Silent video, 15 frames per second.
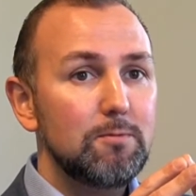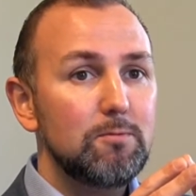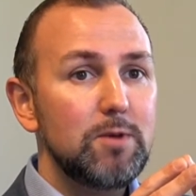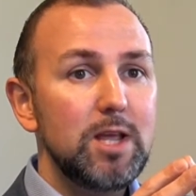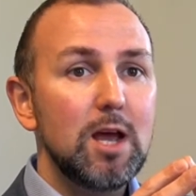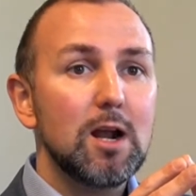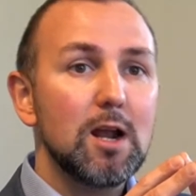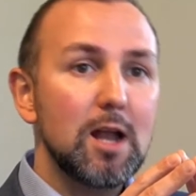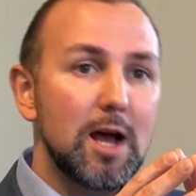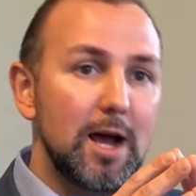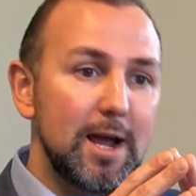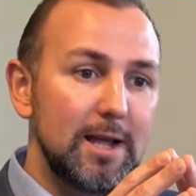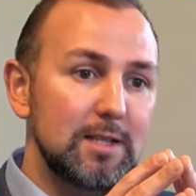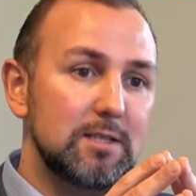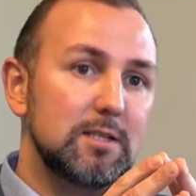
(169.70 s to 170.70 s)
we
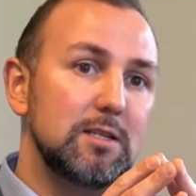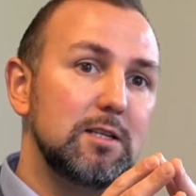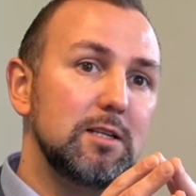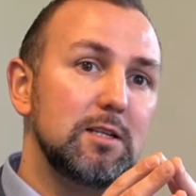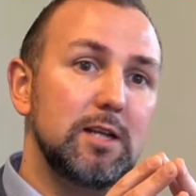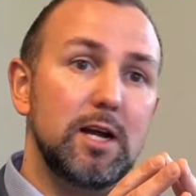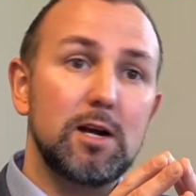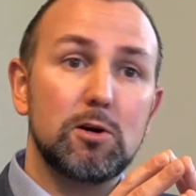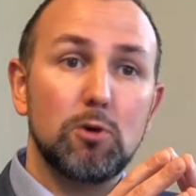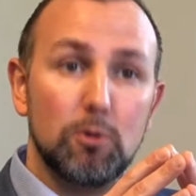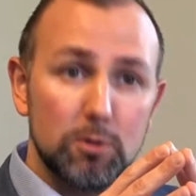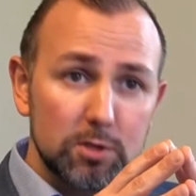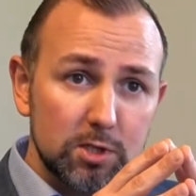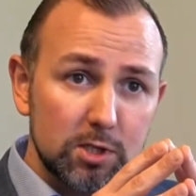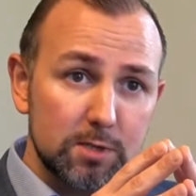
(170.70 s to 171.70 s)
aligned their
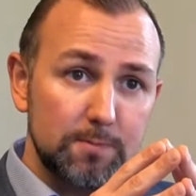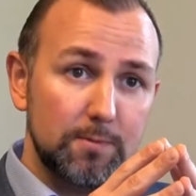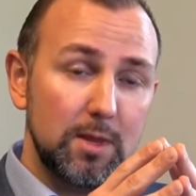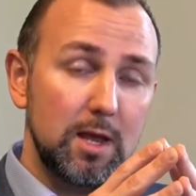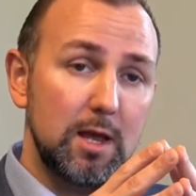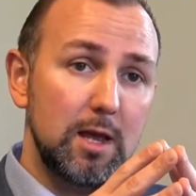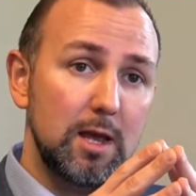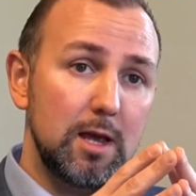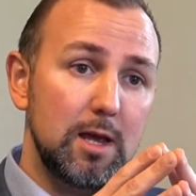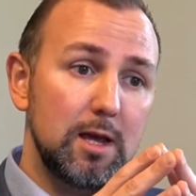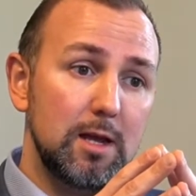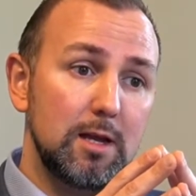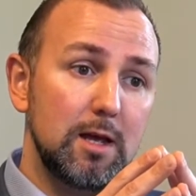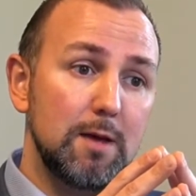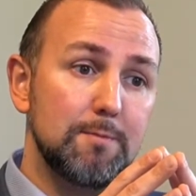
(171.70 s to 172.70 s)
goals,
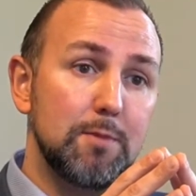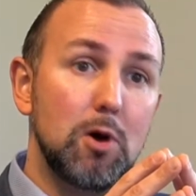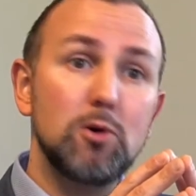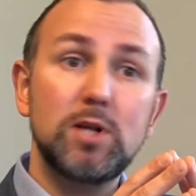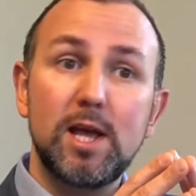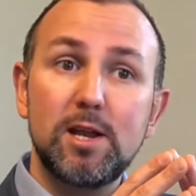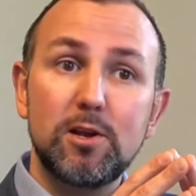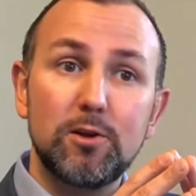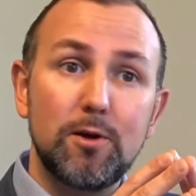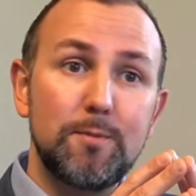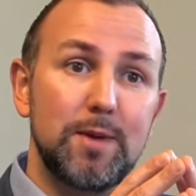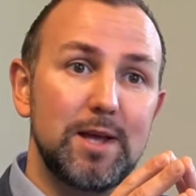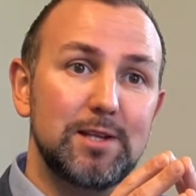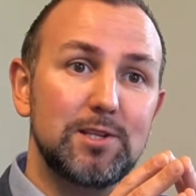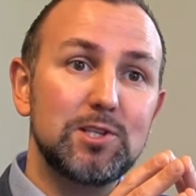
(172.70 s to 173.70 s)
and both ended up
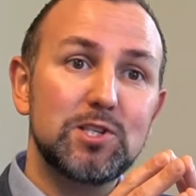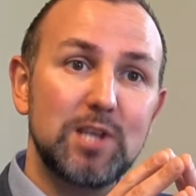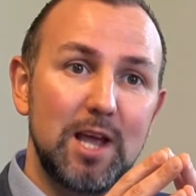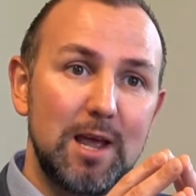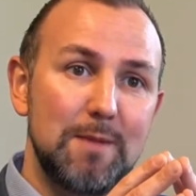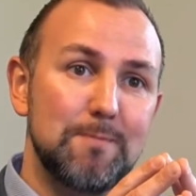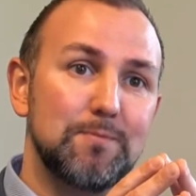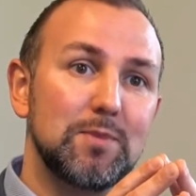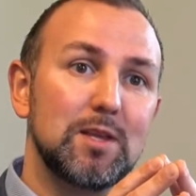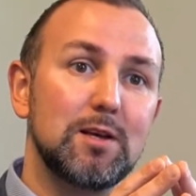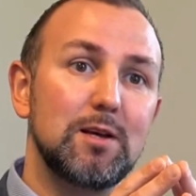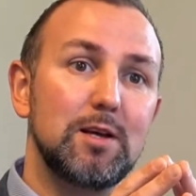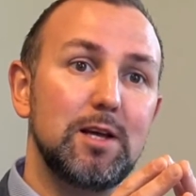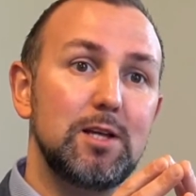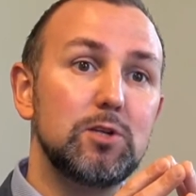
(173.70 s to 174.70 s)
at the same
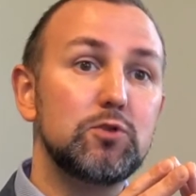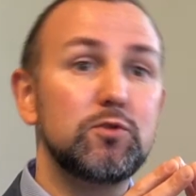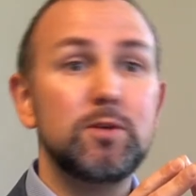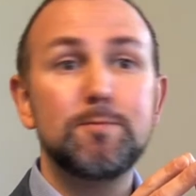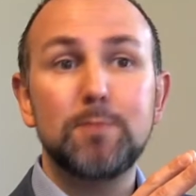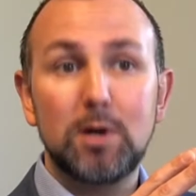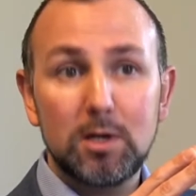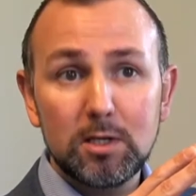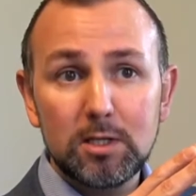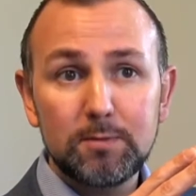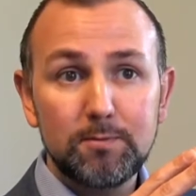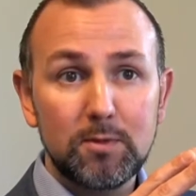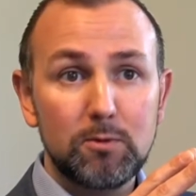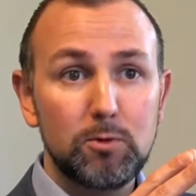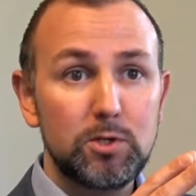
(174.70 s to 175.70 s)
industry park,
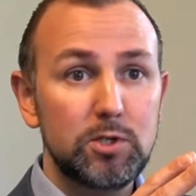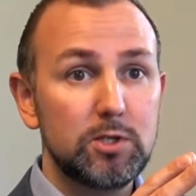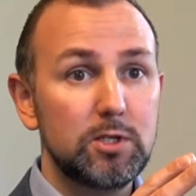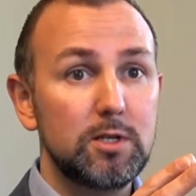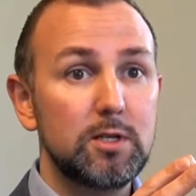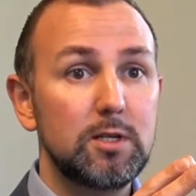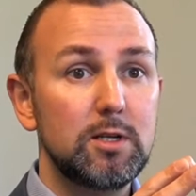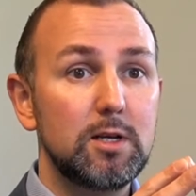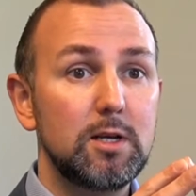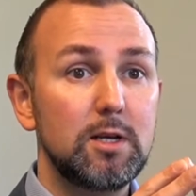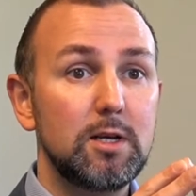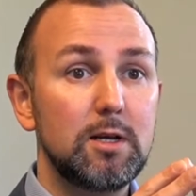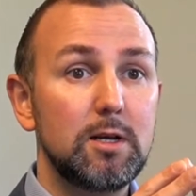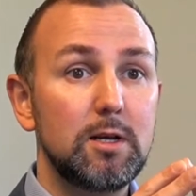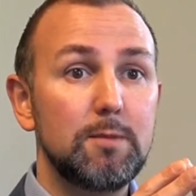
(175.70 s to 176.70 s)
which is in
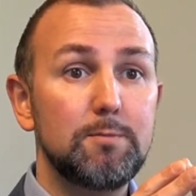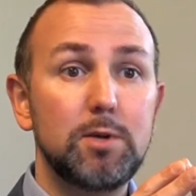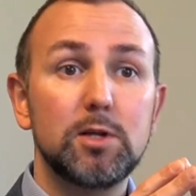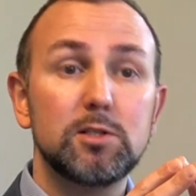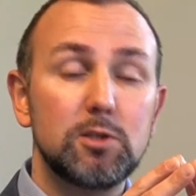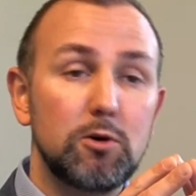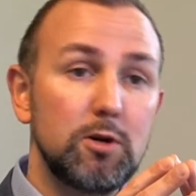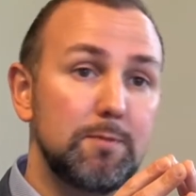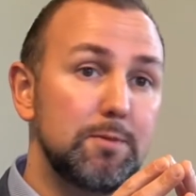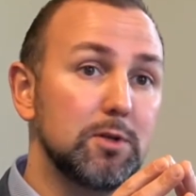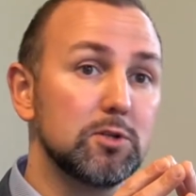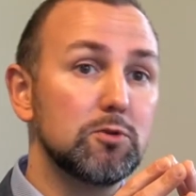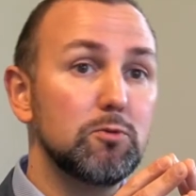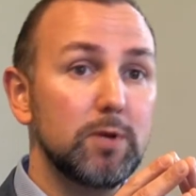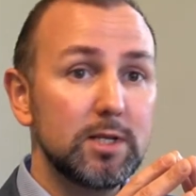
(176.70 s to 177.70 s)
Pantoni
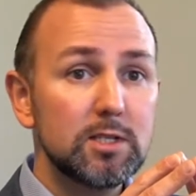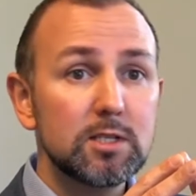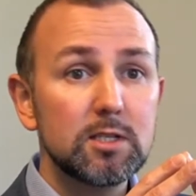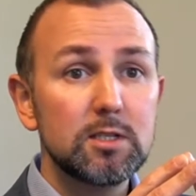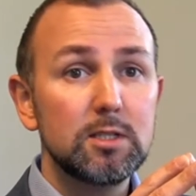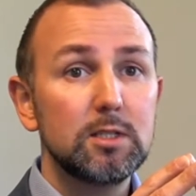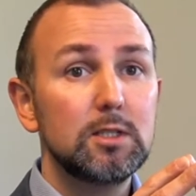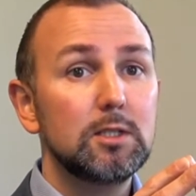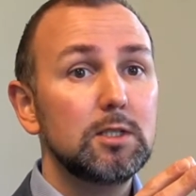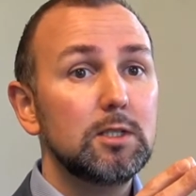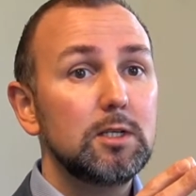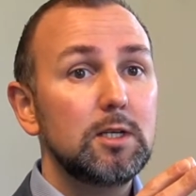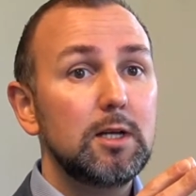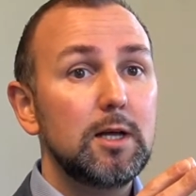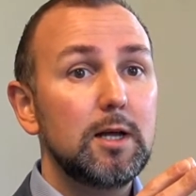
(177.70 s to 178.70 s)
Pilsen West,
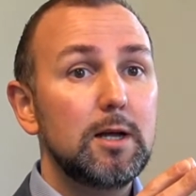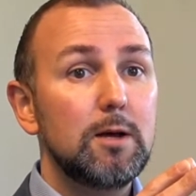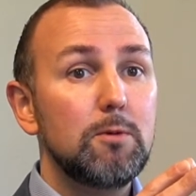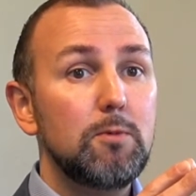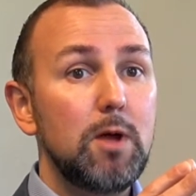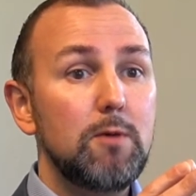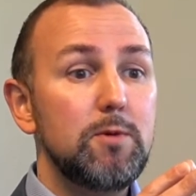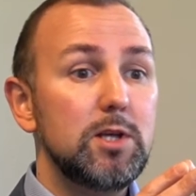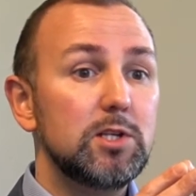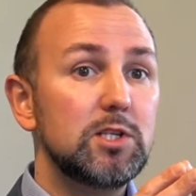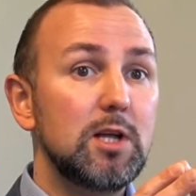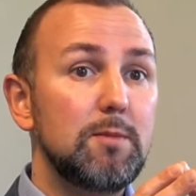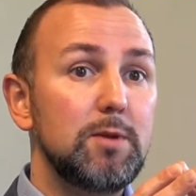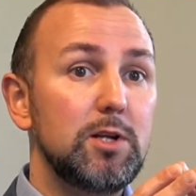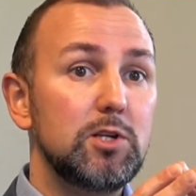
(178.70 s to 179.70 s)
where we
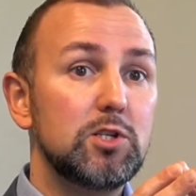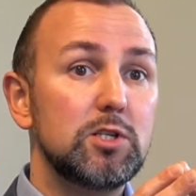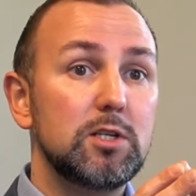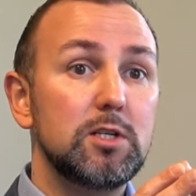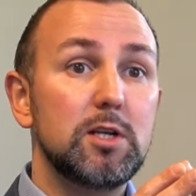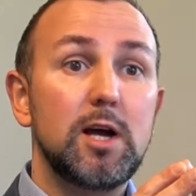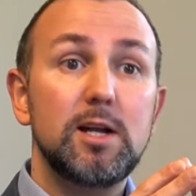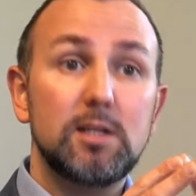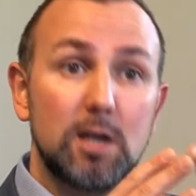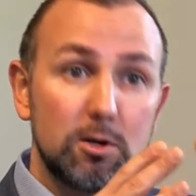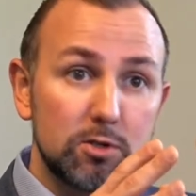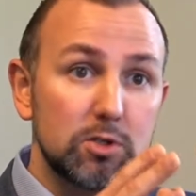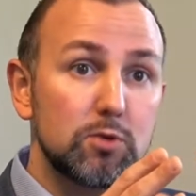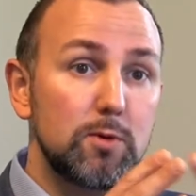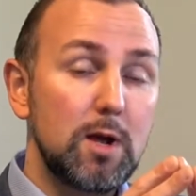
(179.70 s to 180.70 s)
established a
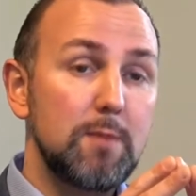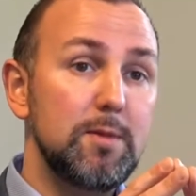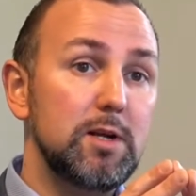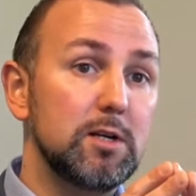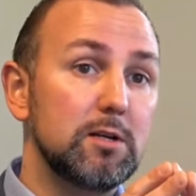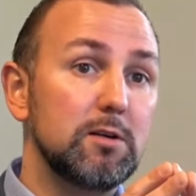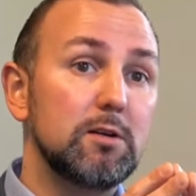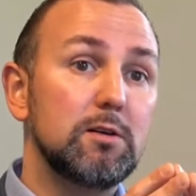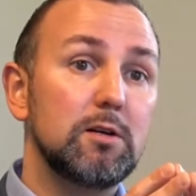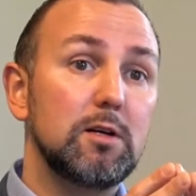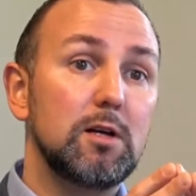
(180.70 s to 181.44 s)
9,000 square meter